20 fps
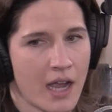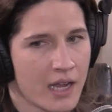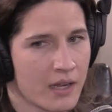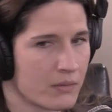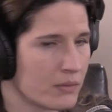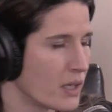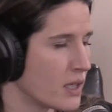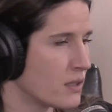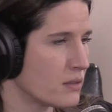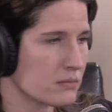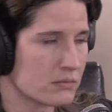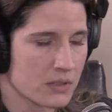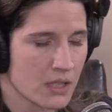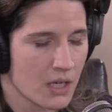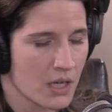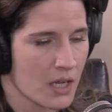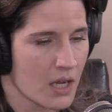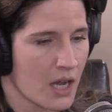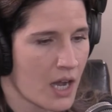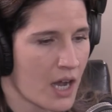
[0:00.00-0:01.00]
I went
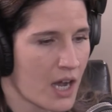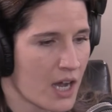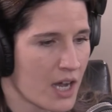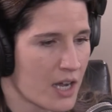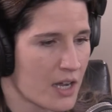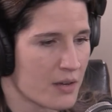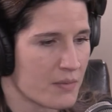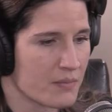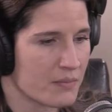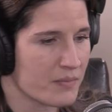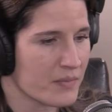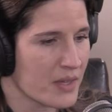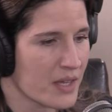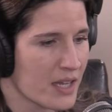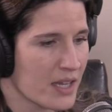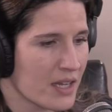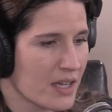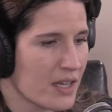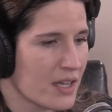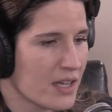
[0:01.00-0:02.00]

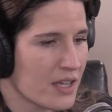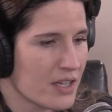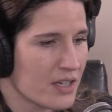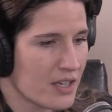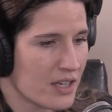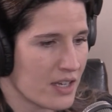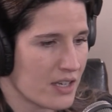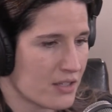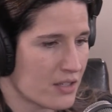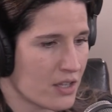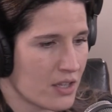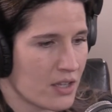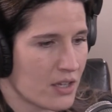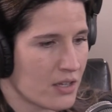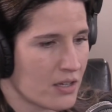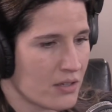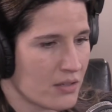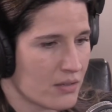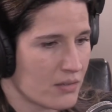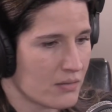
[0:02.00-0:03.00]
to
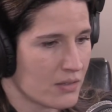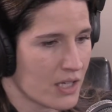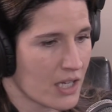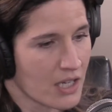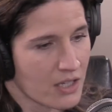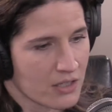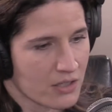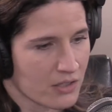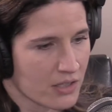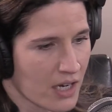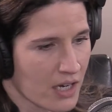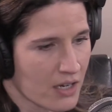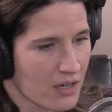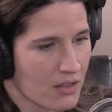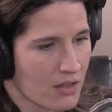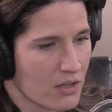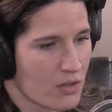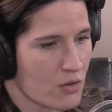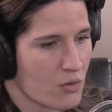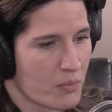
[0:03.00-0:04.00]
the eastern end
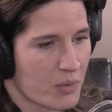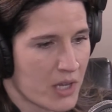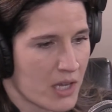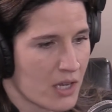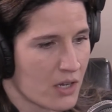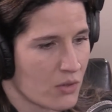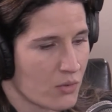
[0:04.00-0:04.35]
of the UP